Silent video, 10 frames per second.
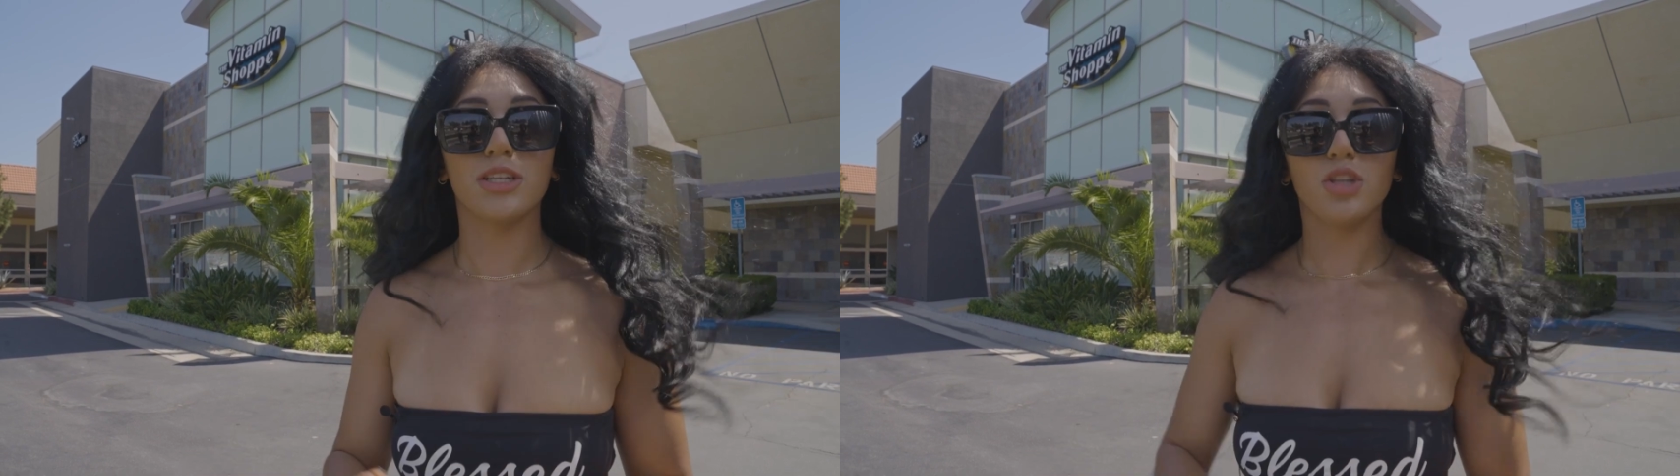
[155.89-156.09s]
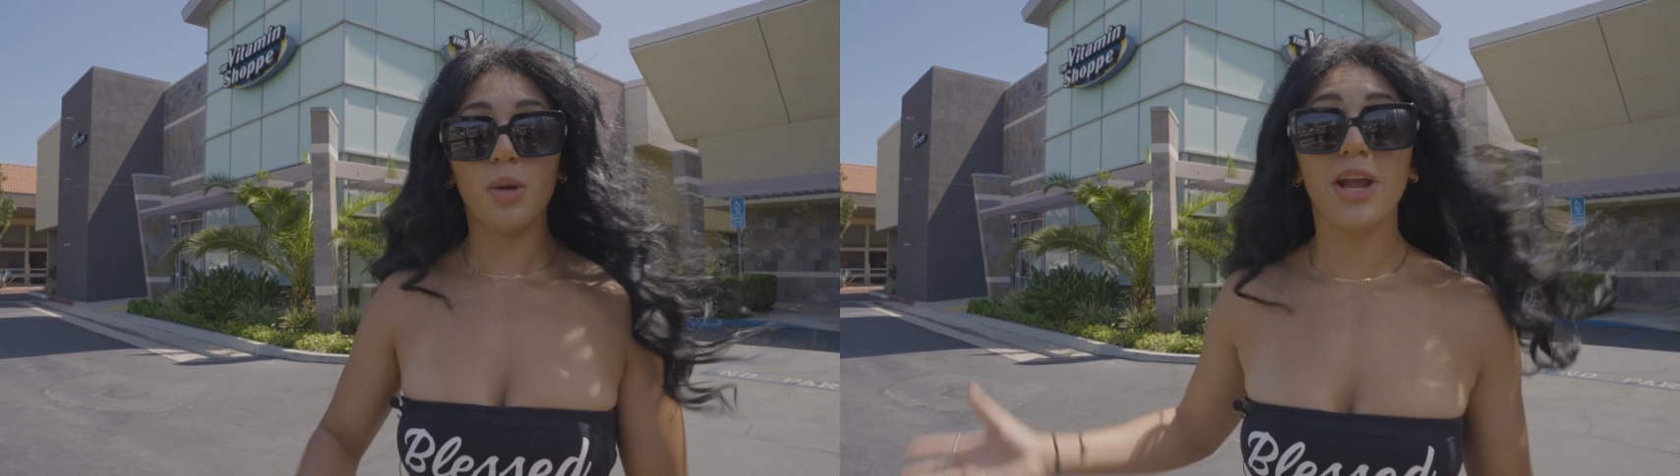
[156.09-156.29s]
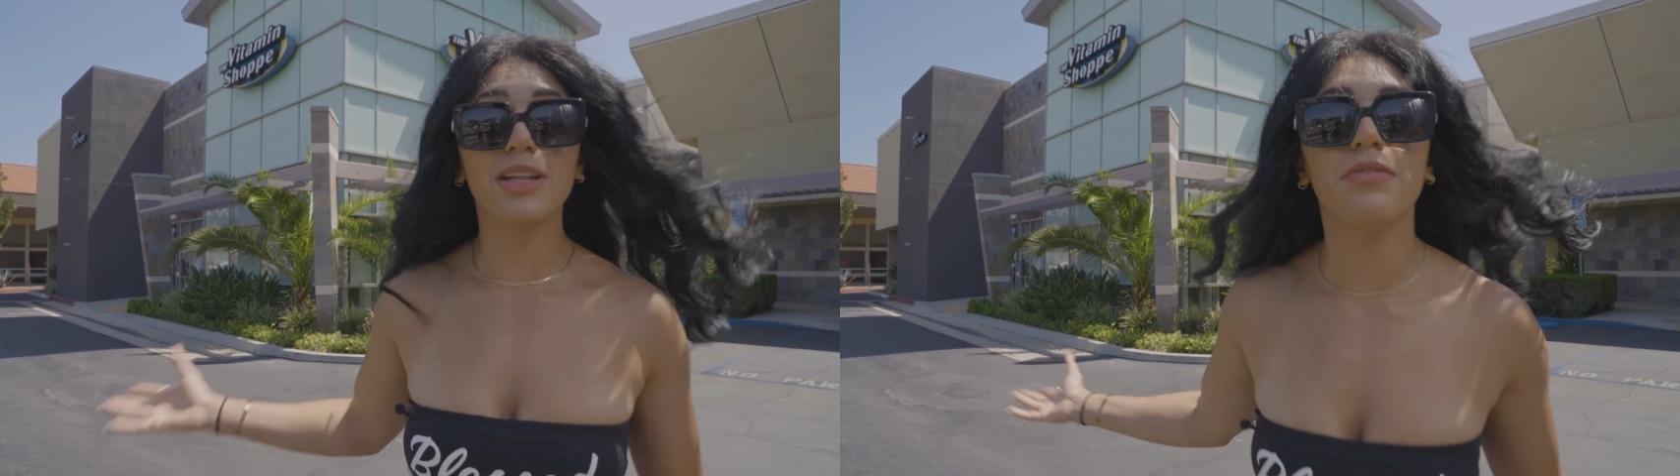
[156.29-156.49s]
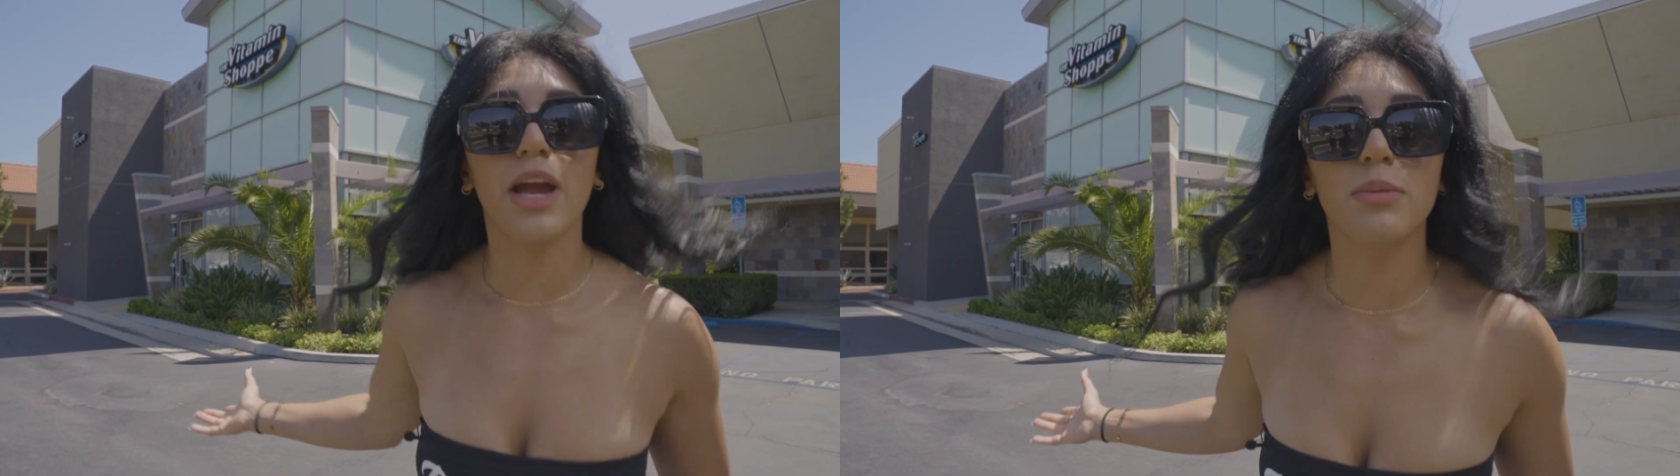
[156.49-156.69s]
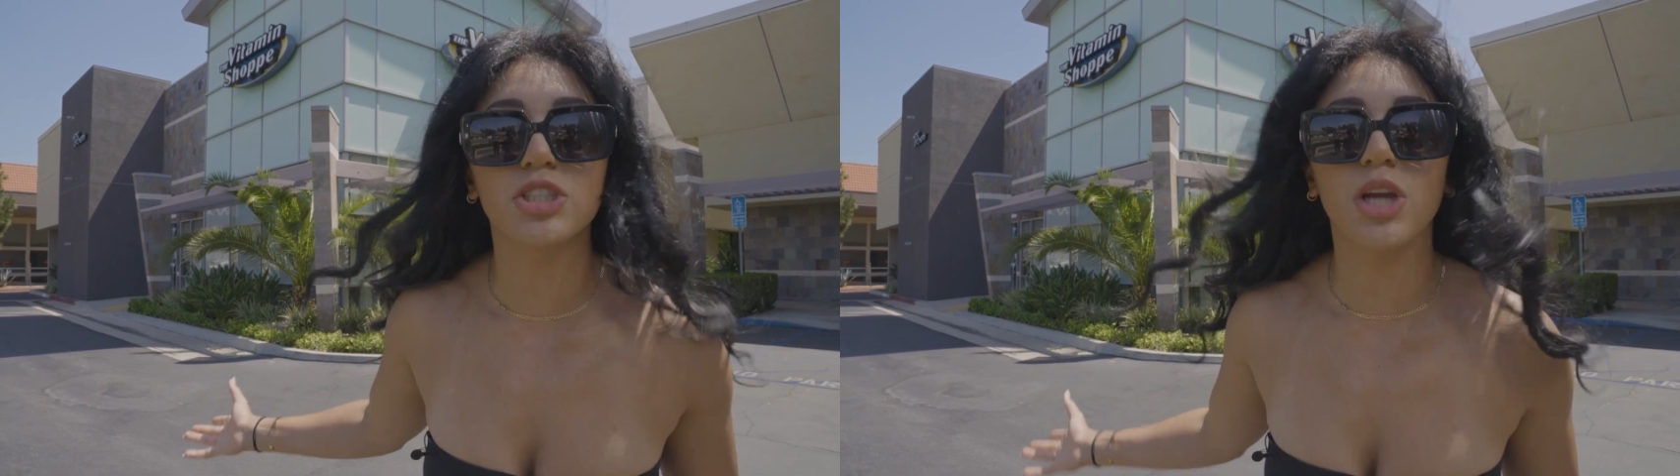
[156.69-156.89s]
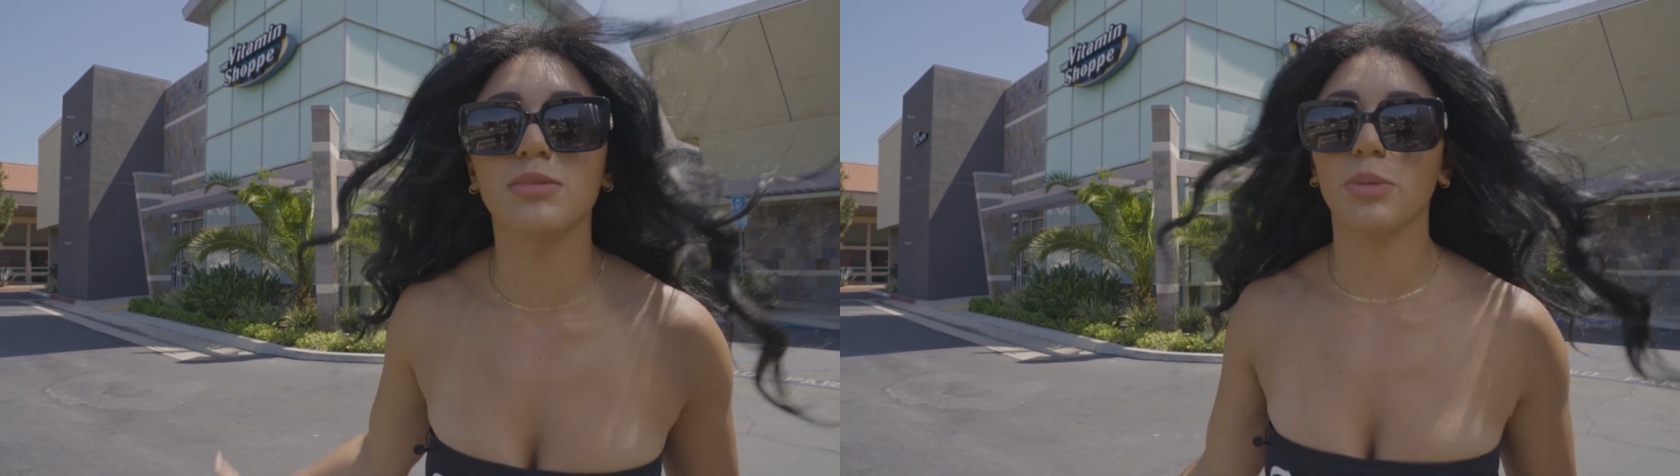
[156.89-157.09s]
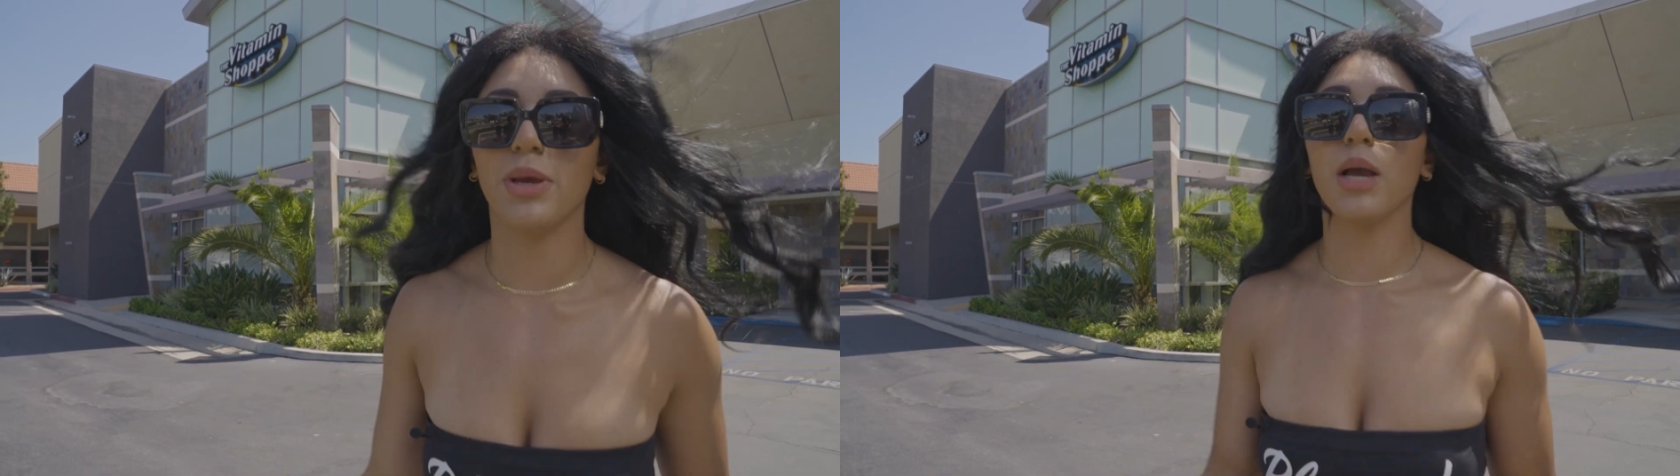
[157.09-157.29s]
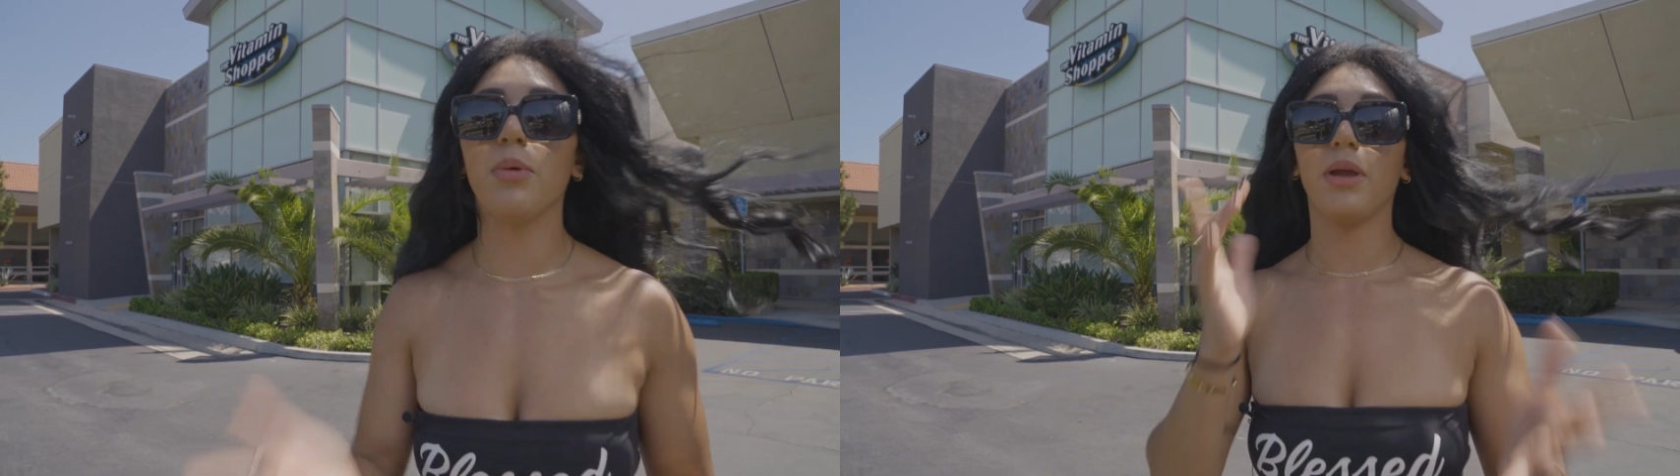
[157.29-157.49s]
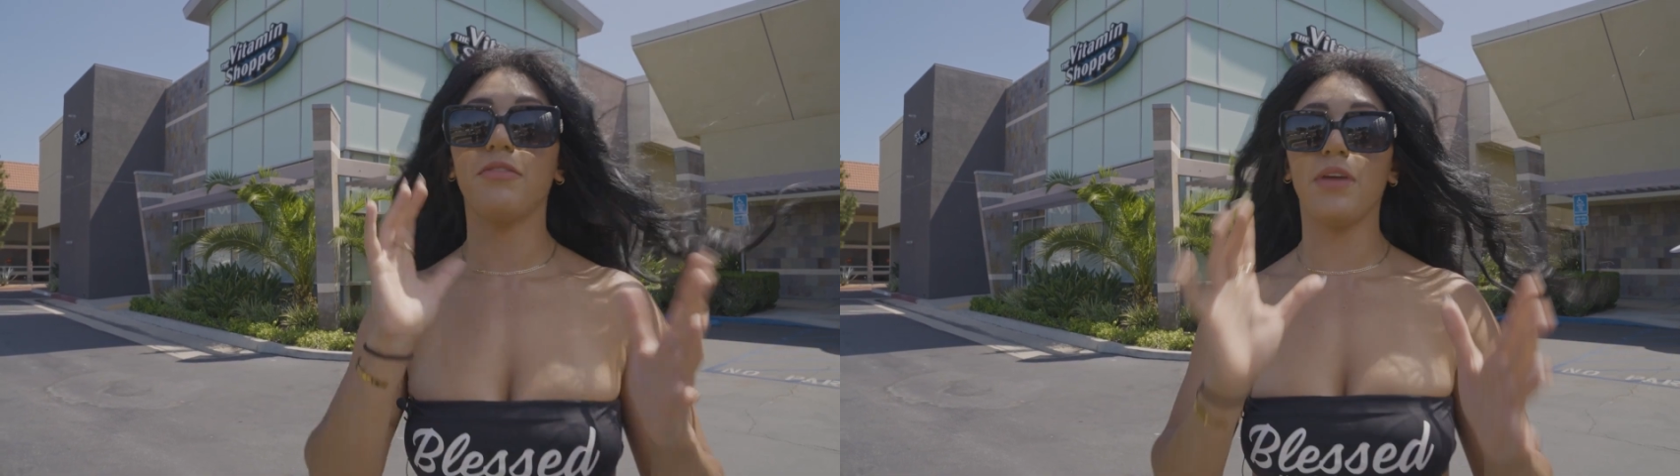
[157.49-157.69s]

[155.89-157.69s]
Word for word: So I'm here at the Vitamin Shoppe to pick up on my